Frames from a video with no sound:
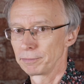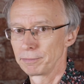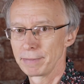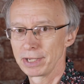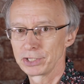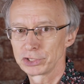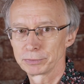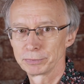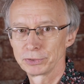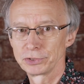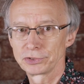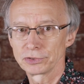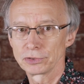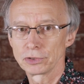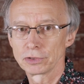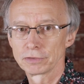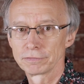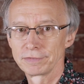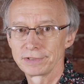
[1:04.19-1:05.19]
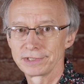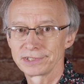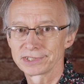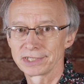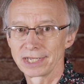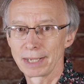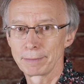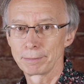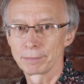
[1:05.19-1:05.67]
measurement of
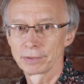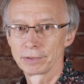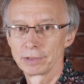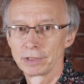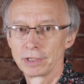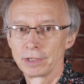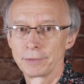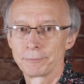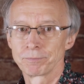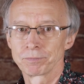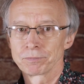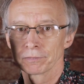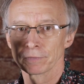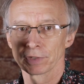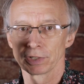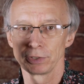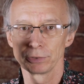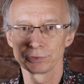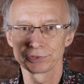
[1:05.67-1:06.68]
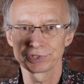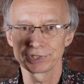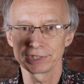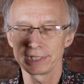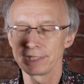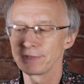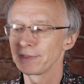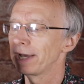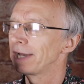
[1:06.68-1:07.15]
this lamp, you'll
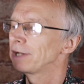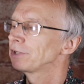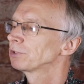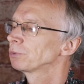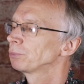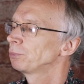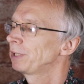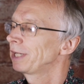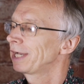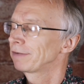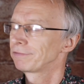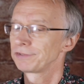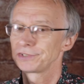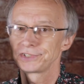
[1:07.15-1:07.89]
see that we have a